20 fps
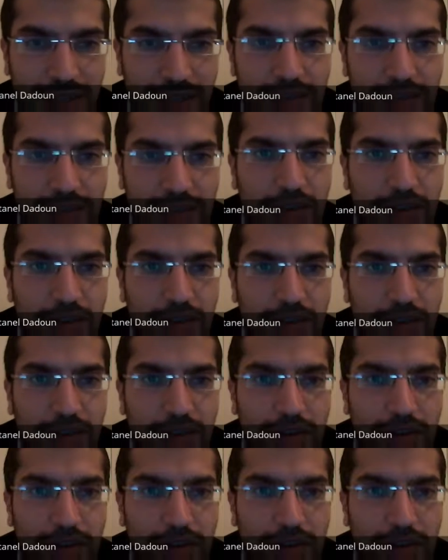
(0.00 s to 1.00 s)
So he
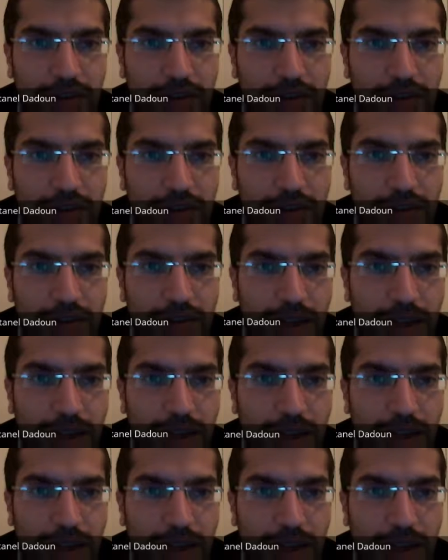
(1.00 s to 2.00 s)
says along the lines of
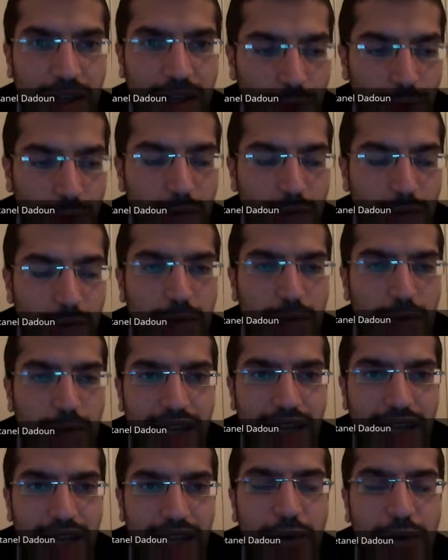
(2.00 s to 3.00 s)
Meir. Okay, what was the
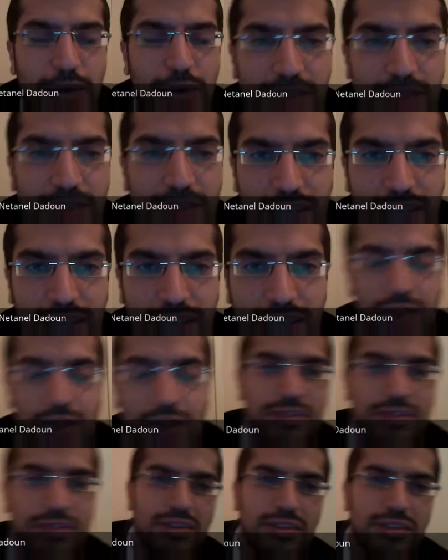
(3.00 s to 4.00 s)
importance? He said, I want you
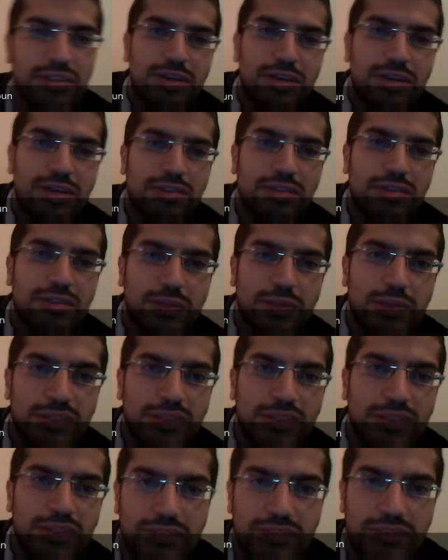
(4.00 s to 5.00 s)
to go into
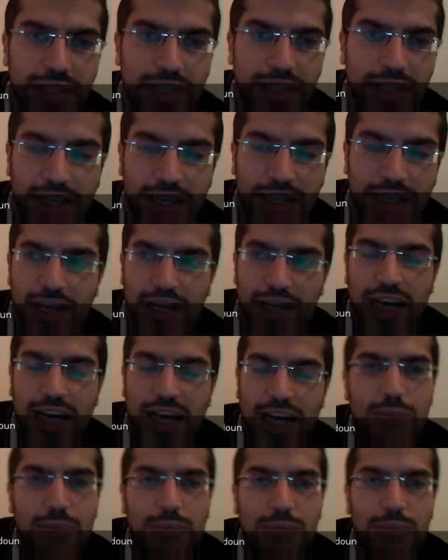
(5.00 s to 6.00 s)
the wilderness, right?
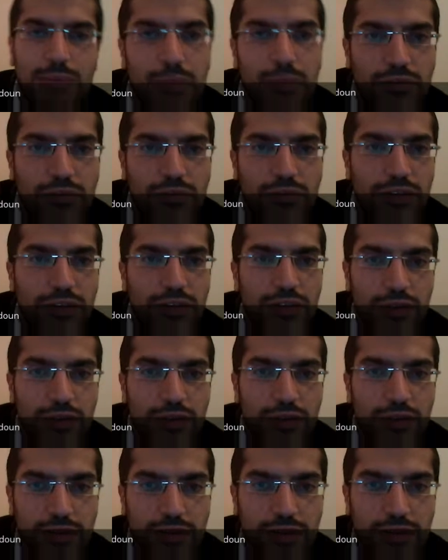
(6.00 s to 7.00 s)
And I'm going
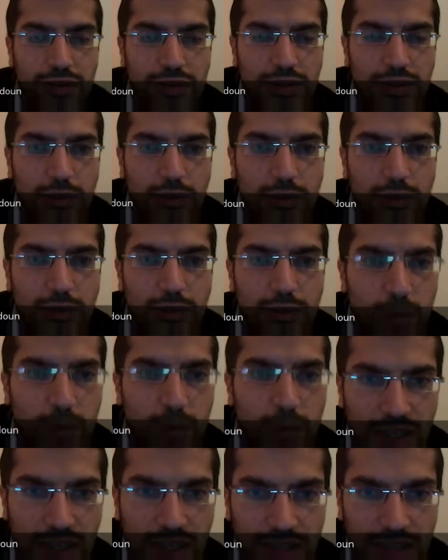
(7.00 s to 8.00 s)
to provide for you.
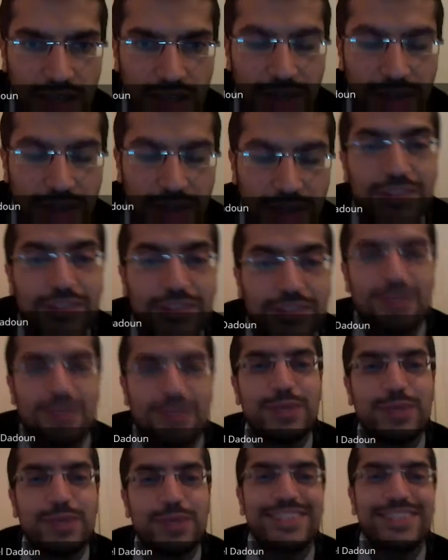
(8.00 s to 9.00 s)
Water,
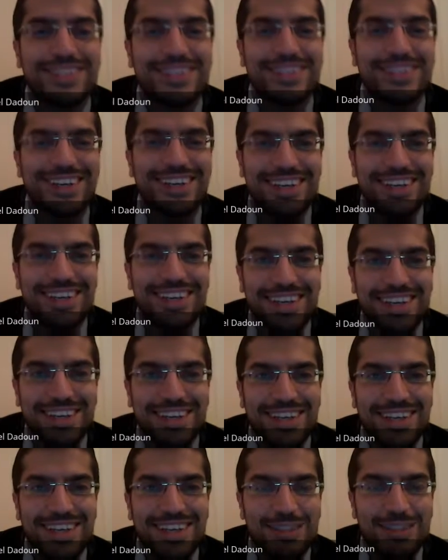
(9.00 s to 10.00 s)
it's on me,
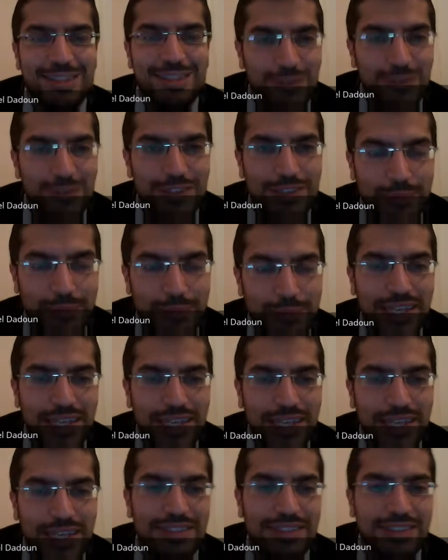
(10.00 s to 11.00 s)
okay?
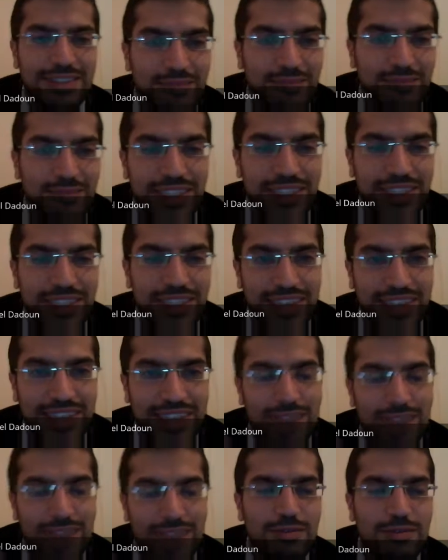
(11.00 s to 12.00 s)
Food, the man is
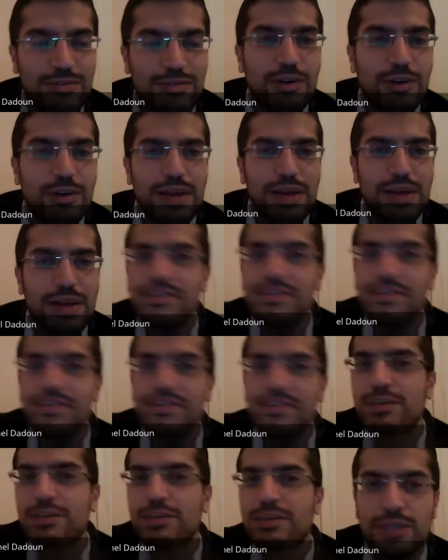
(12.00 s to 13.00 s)
on me. The clouds of
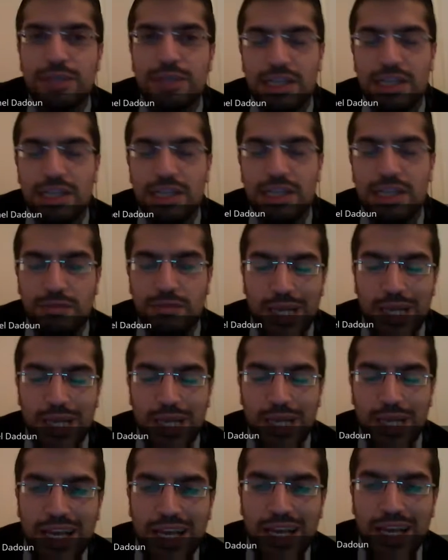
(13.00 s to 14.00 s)
glory on me. Everything's
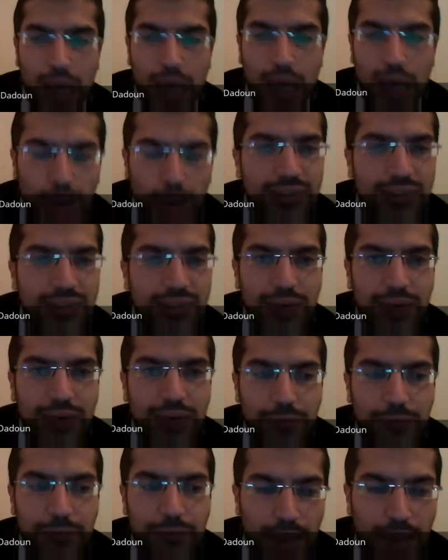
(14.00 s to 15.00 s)
protection for me.
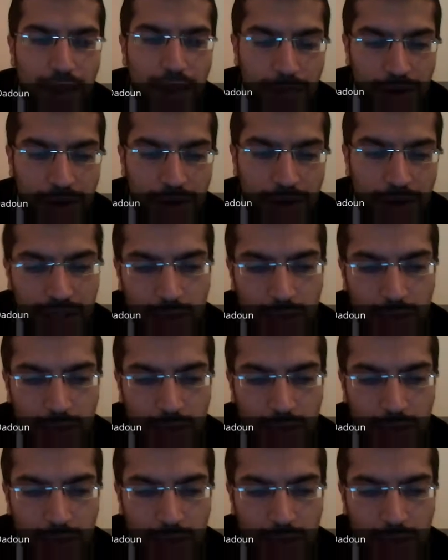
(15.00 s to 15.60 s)
And why is that?